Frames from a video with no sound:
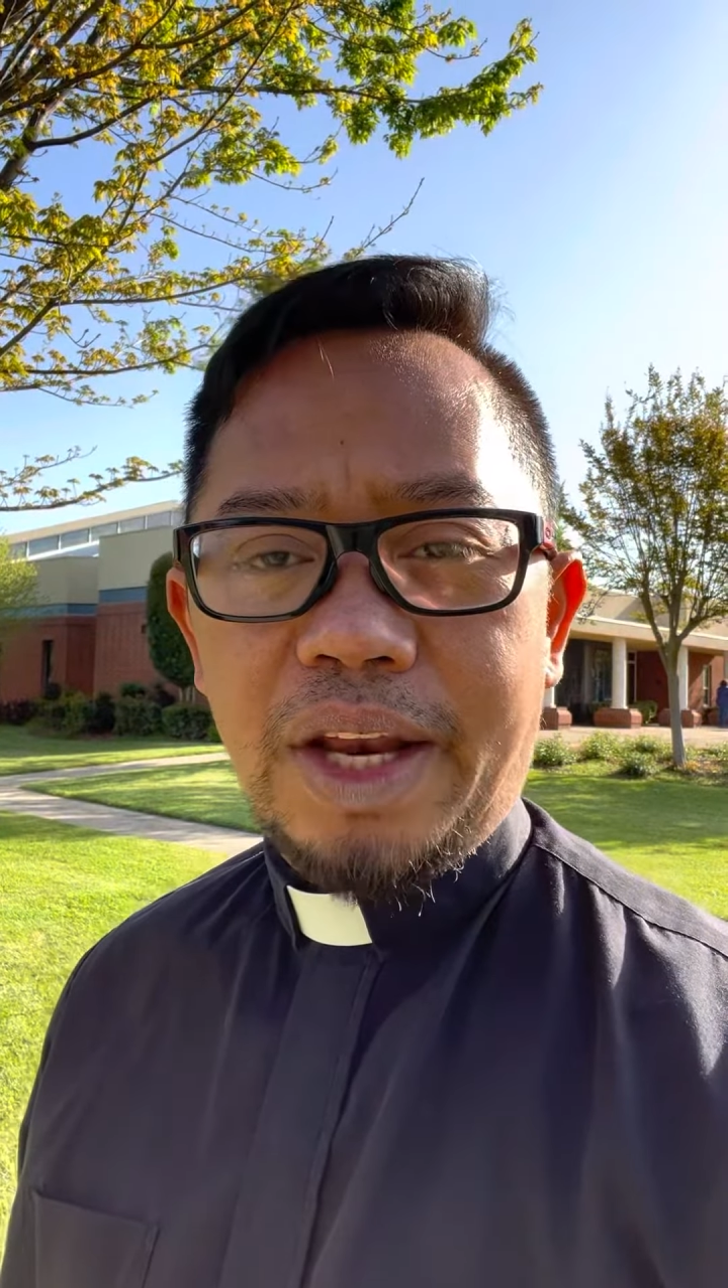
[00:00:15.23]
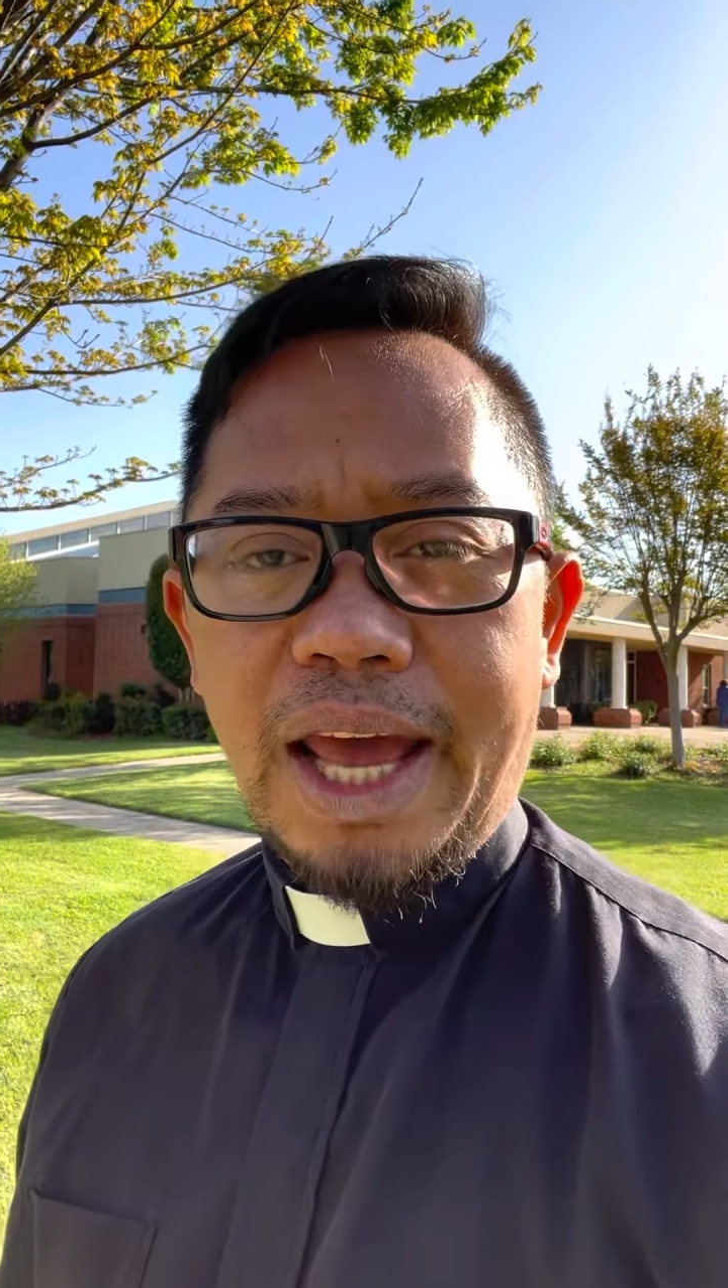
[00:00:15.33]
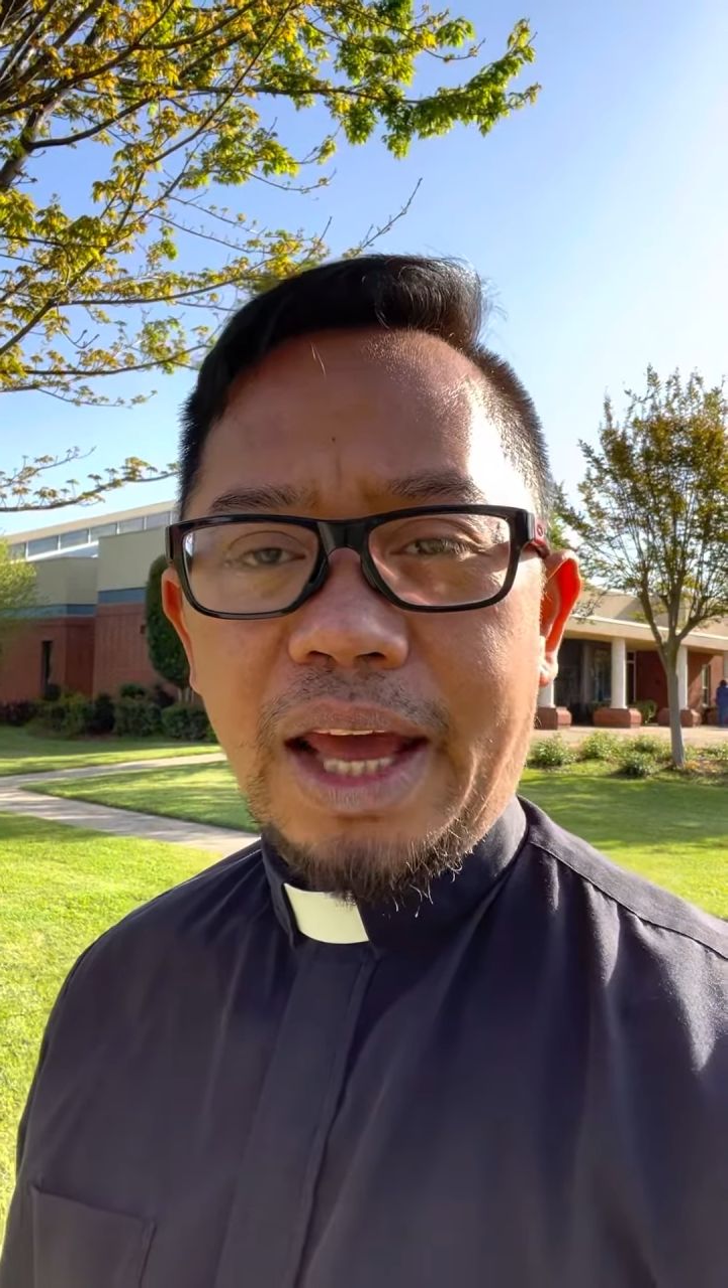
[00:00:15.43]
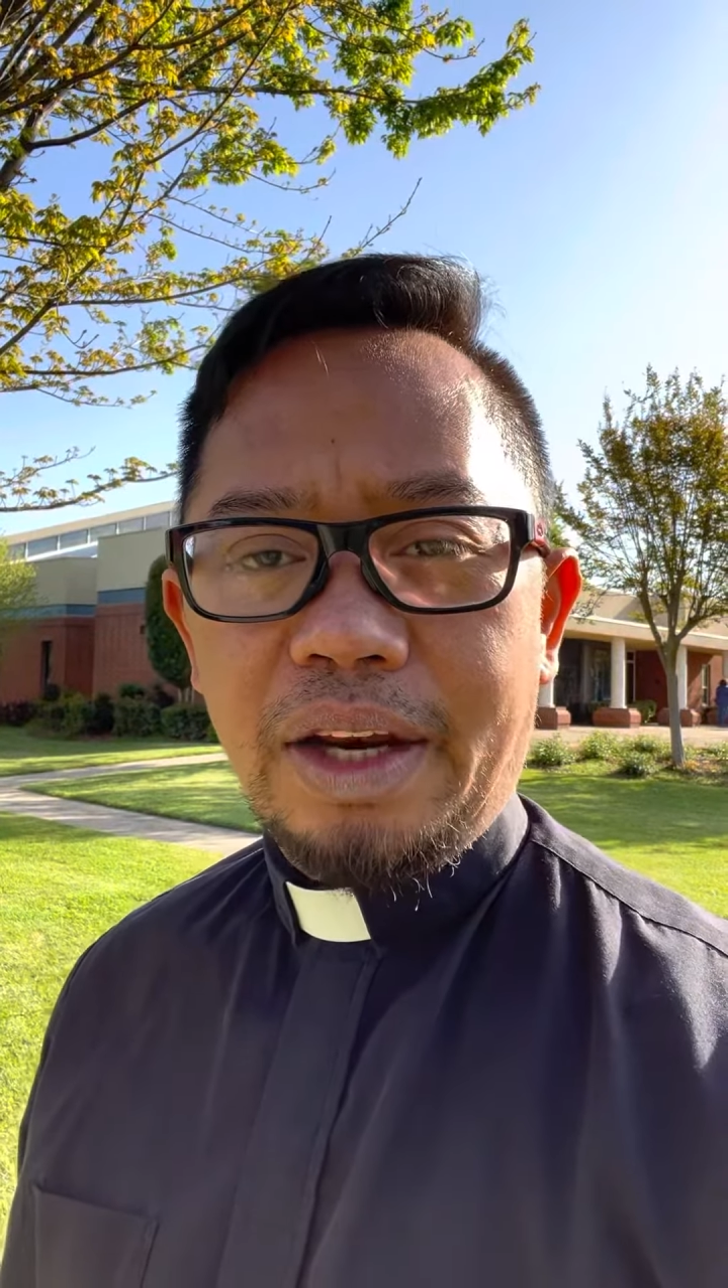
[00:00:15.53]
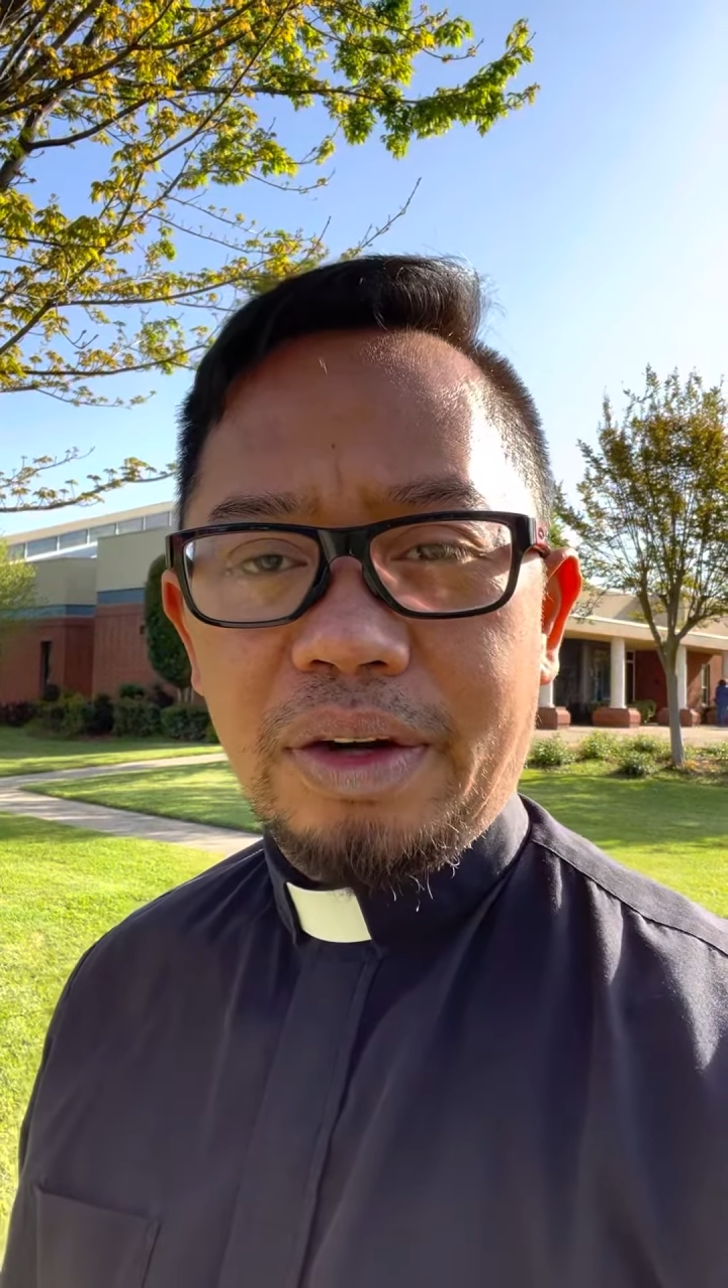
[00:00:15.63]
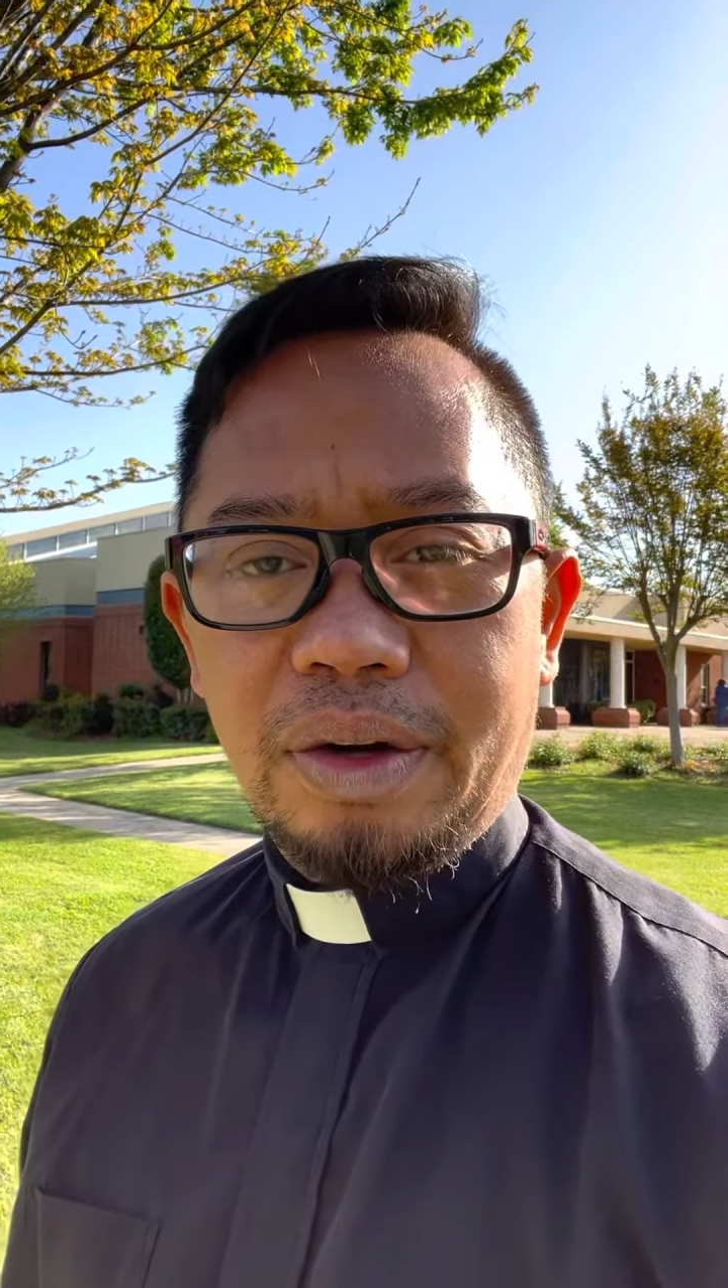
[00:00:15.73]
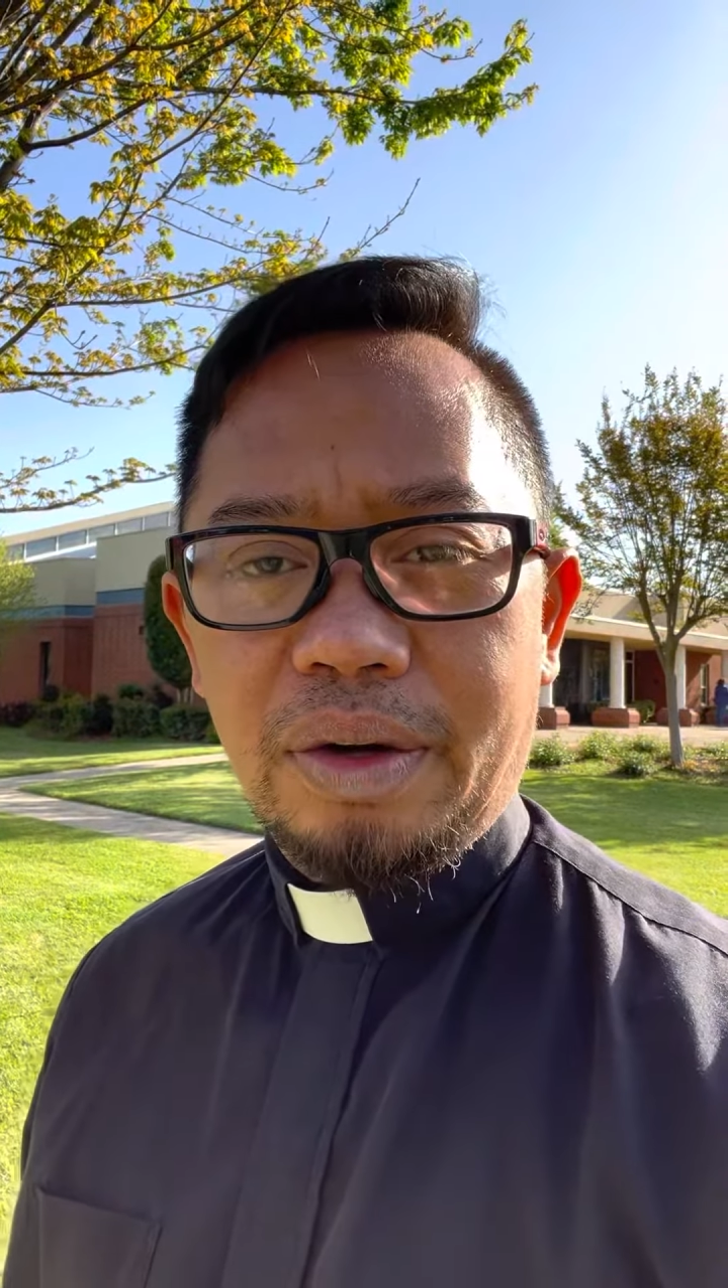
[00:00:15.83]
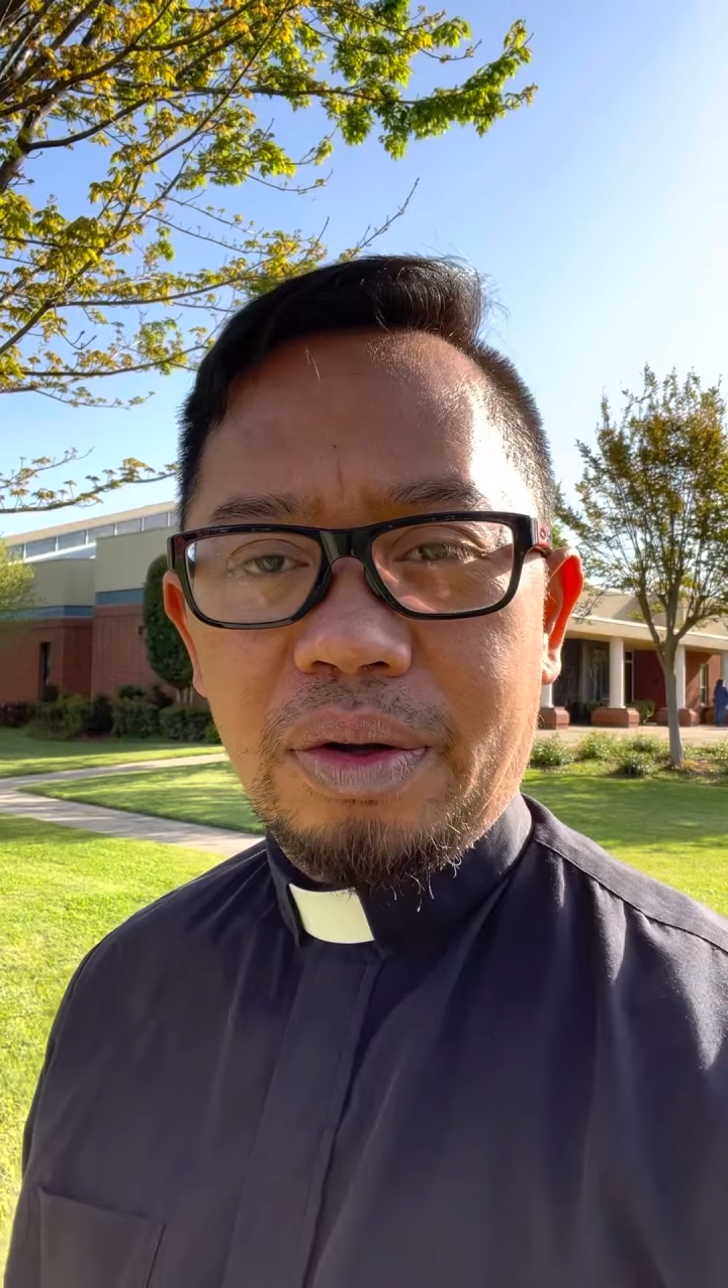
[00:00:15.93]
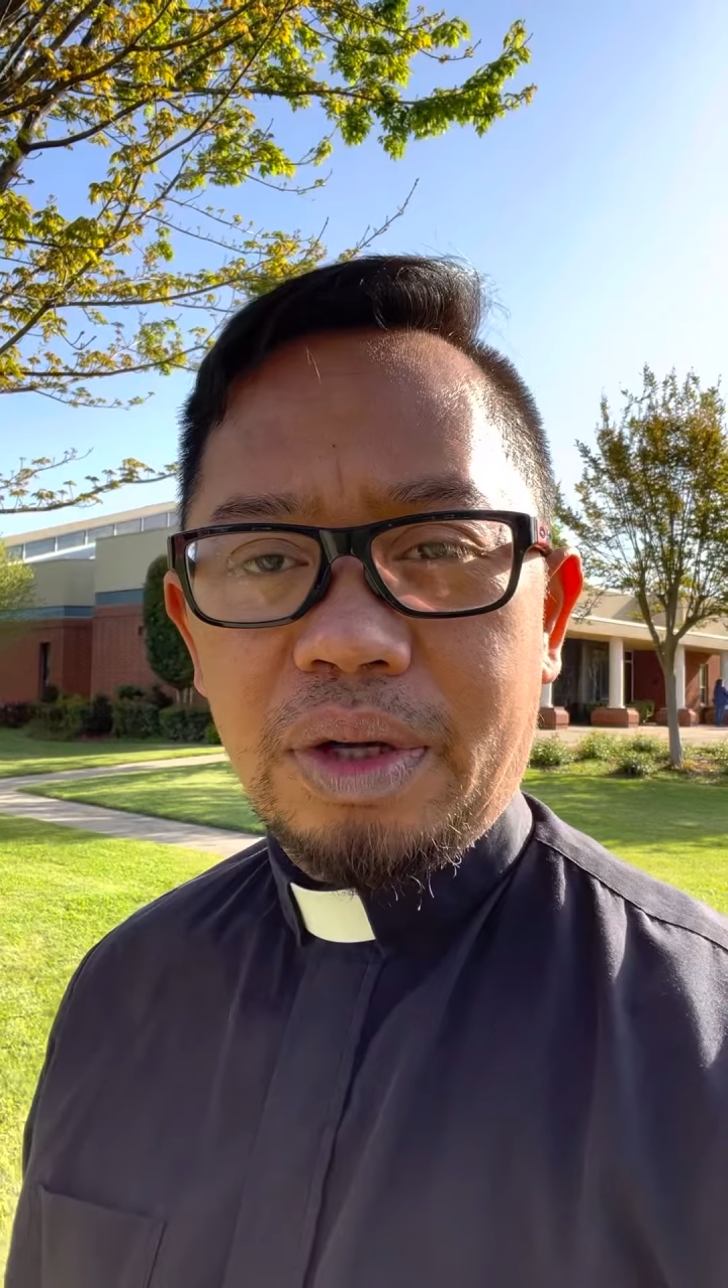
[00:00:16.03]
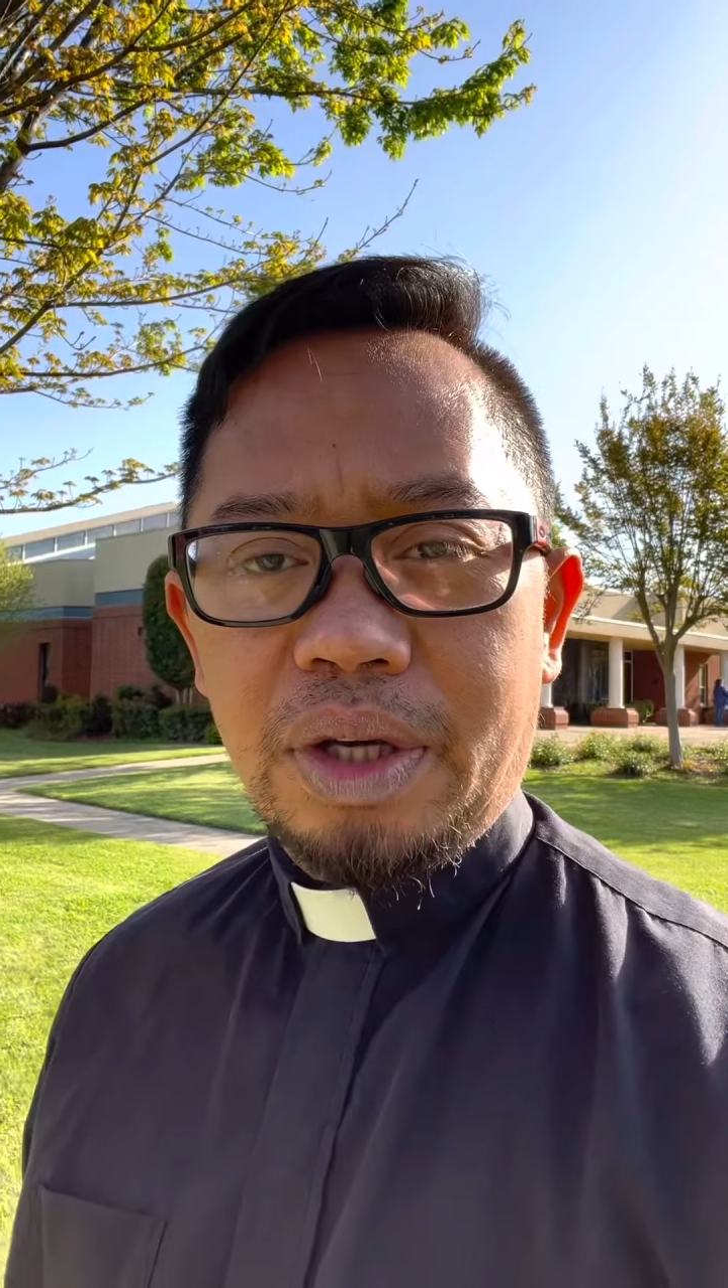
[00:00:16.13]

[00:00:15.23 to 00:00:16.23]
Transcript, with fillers: Daniel,